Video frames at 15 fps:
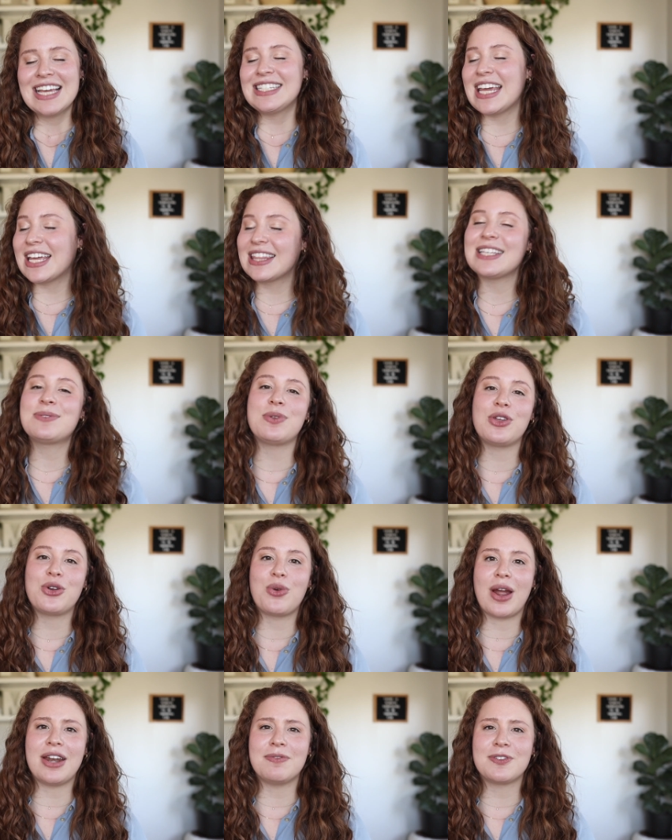Take this with a
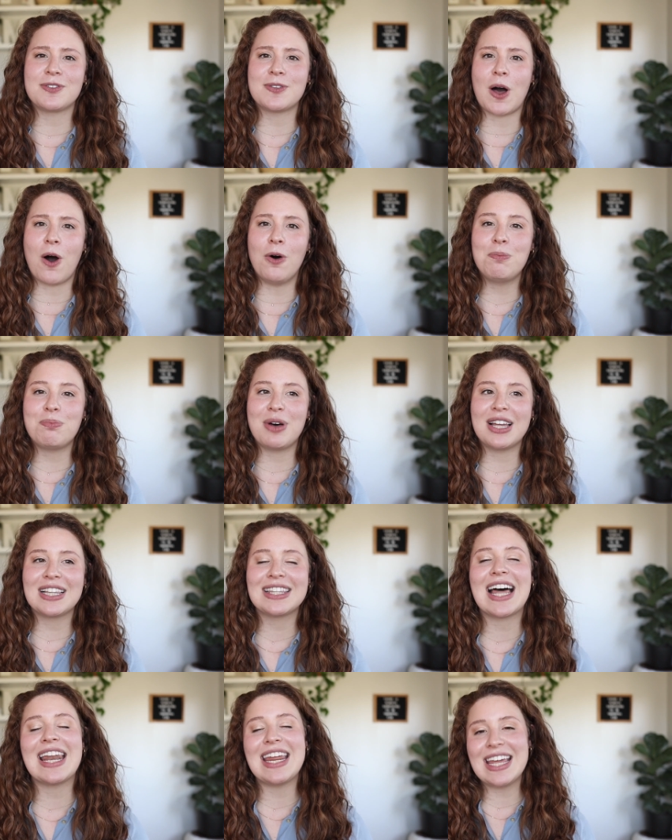grain of salt, but
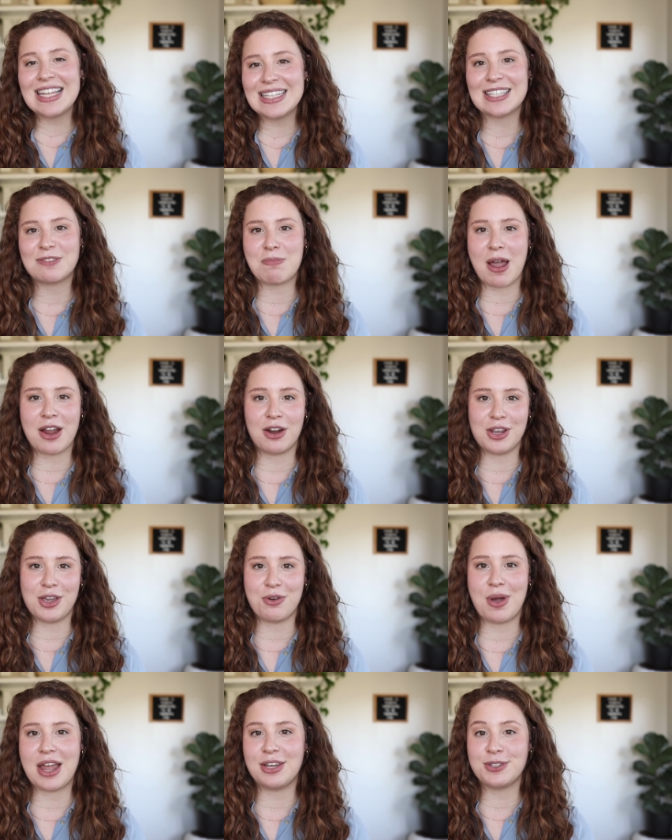let it inspire
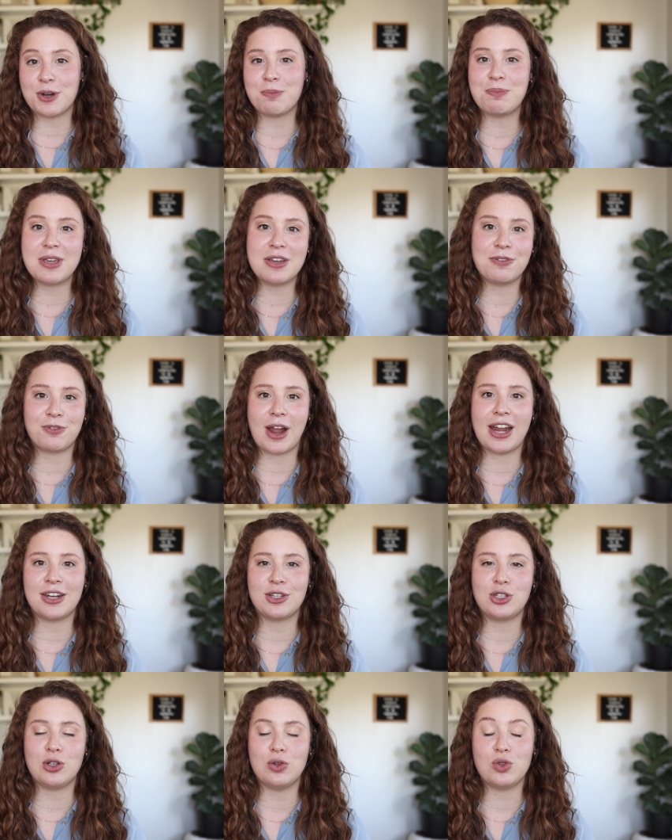you and don't be
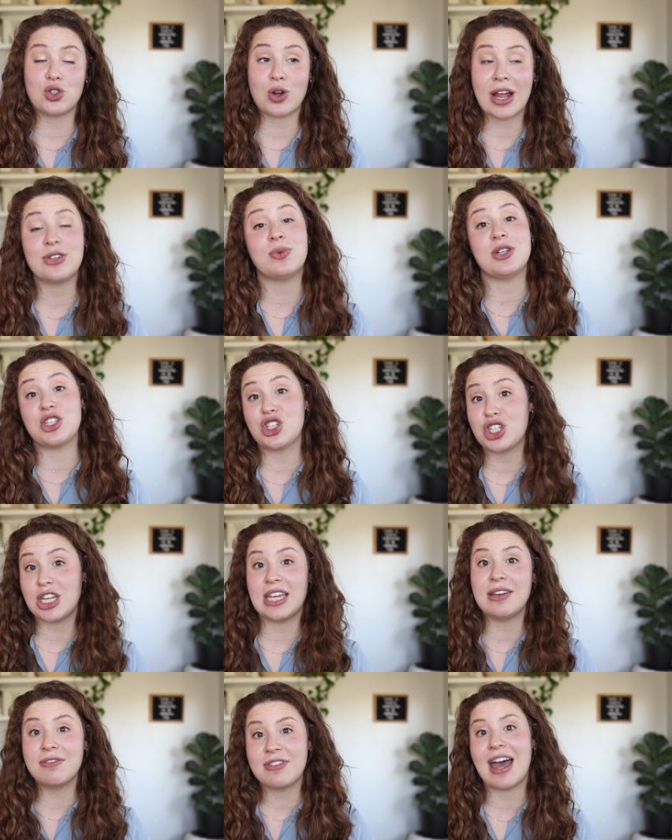afraid to try to
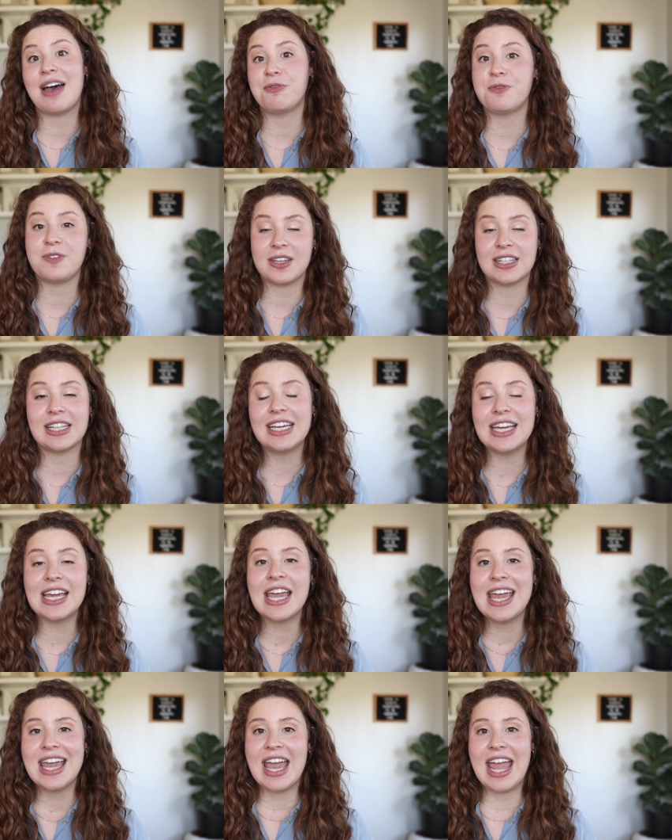achieve that feeling
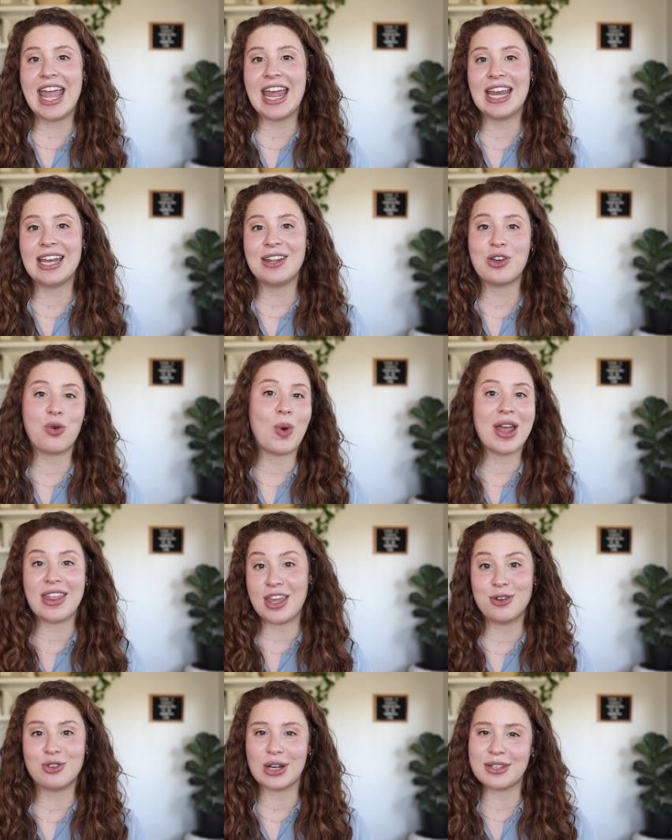in the way
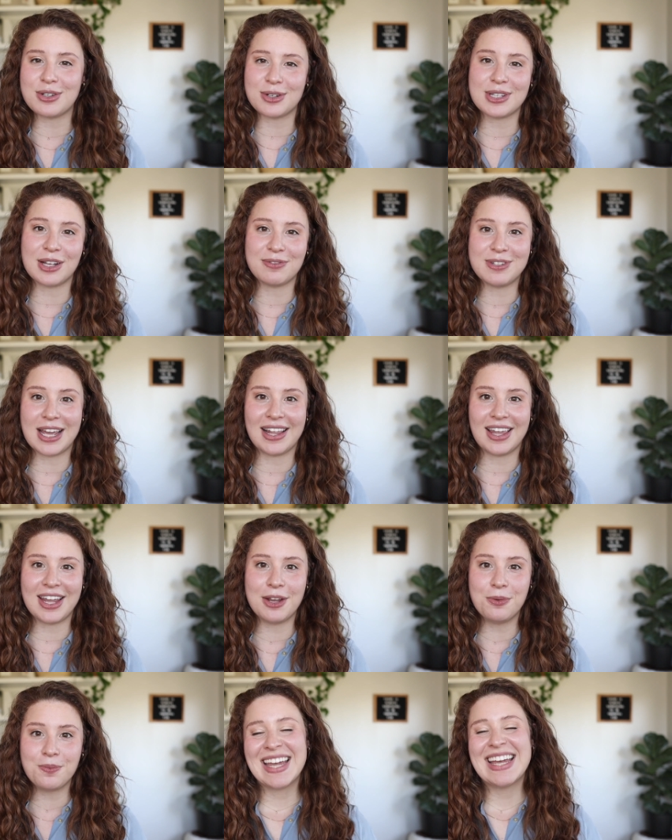that you dress yourself daily.